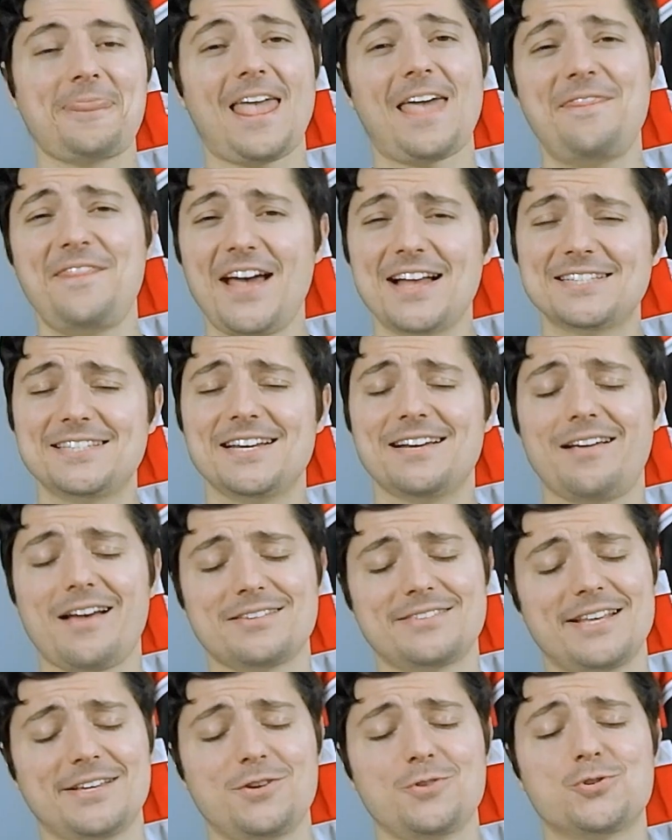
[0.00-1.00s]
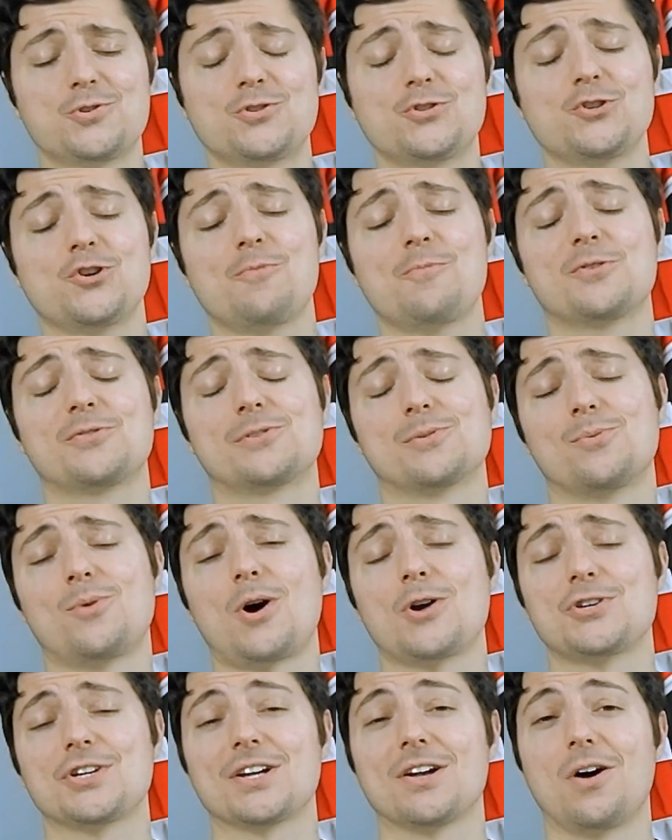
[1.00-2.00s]
And that's it, guys. Thank you so much for
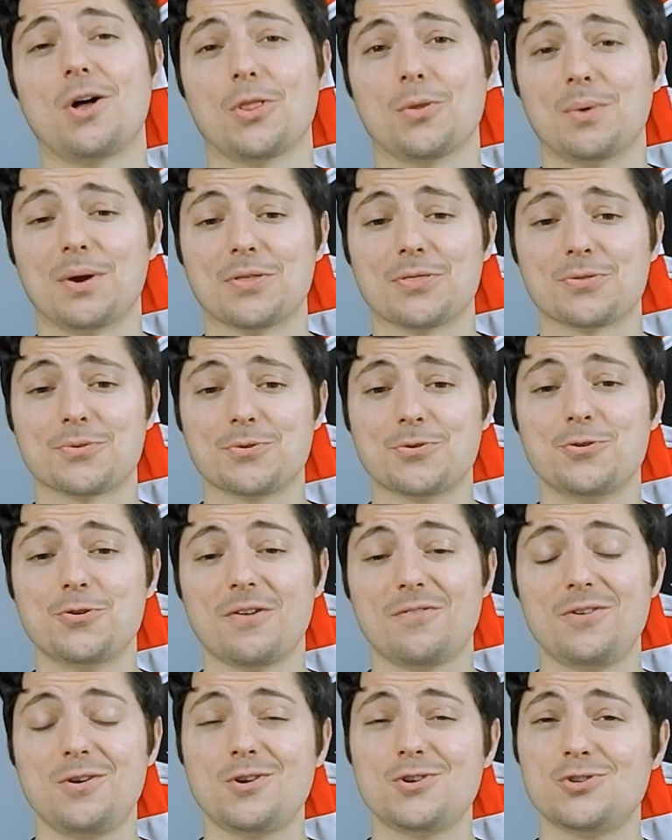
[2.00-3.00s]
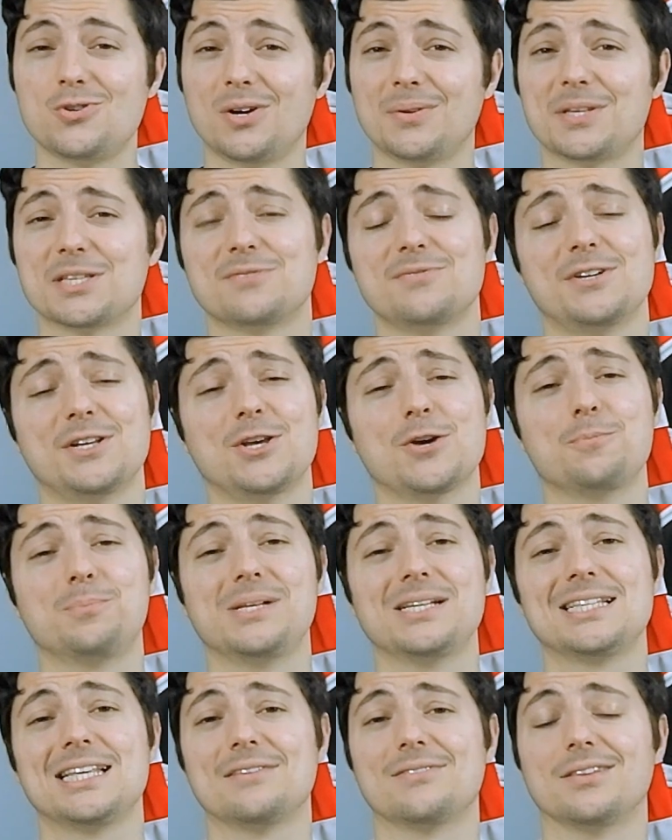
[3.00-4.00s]
watching all the way through. If you enjoyed this video,
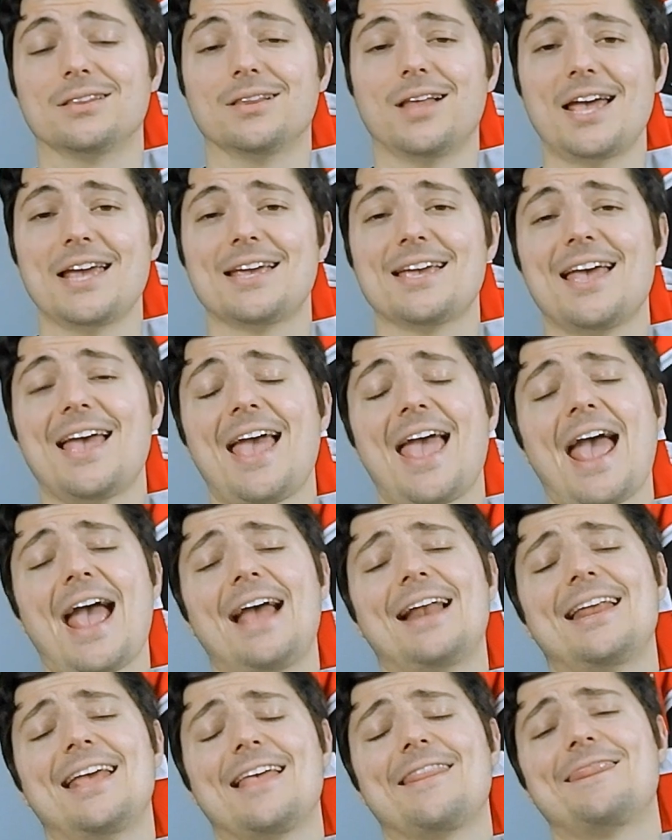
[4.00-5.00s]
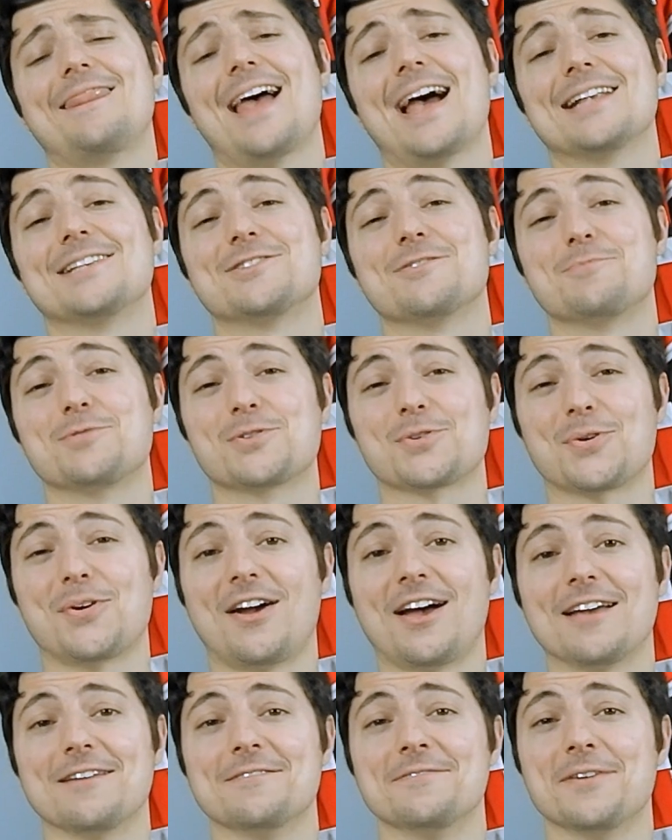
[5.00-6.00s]
please leave a like and hit that
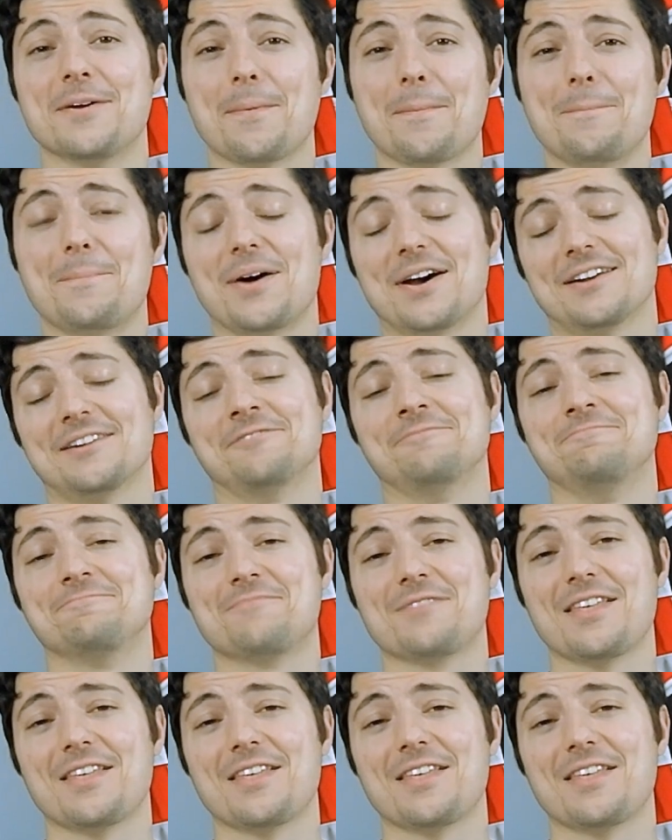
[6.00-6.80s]
subscribe button.